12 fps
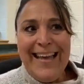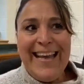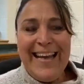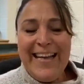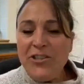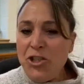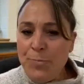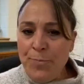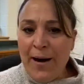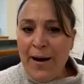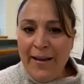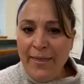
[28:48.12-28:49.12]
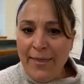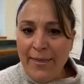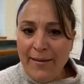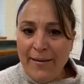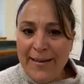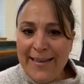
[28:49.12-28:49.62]
each breath
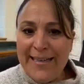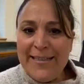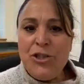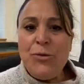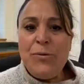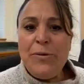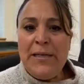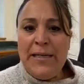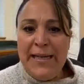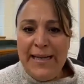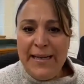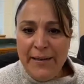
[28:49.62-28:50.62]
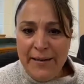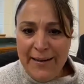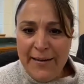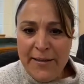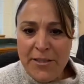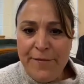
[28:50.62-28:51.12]
is unique
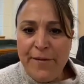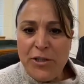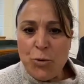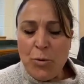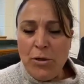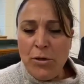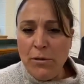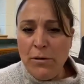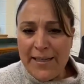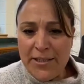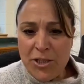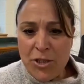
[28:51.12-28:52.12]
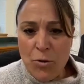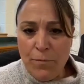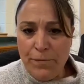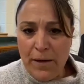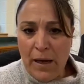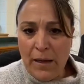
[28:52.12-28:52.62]
and individual like a
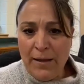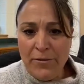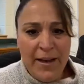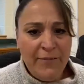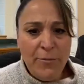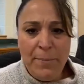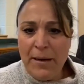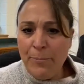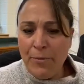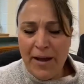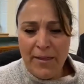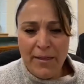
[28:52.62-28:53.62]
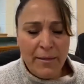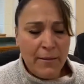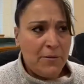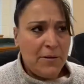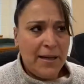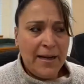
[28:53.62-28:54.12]
snowflake there'll never be a breath
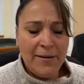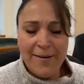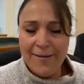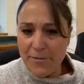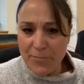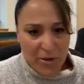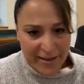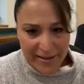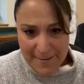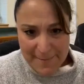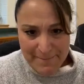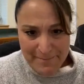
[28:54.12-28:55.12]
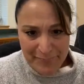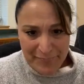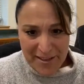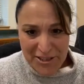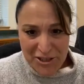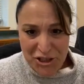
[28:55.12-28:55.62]
like another breath.
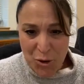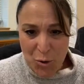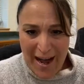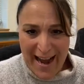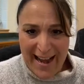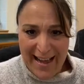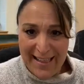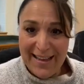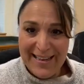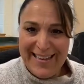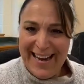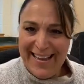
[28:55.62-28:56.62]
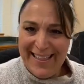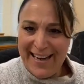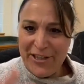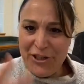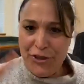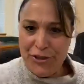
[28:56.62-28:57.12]
So I again that
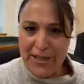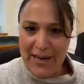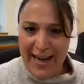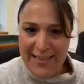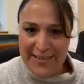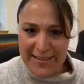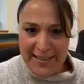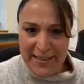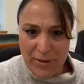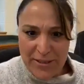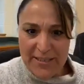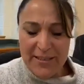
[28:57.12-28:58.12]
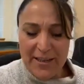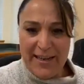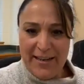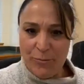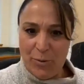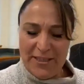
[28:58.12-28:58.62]
curiosity.
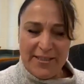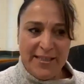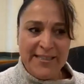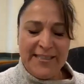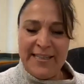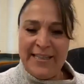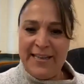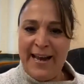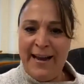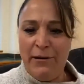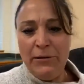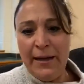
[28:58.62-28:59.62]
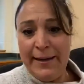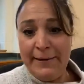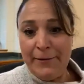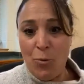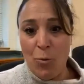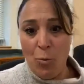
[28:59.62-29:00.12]
This inhale like
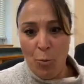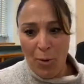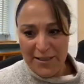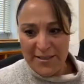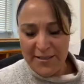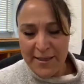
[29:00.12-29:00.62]
what's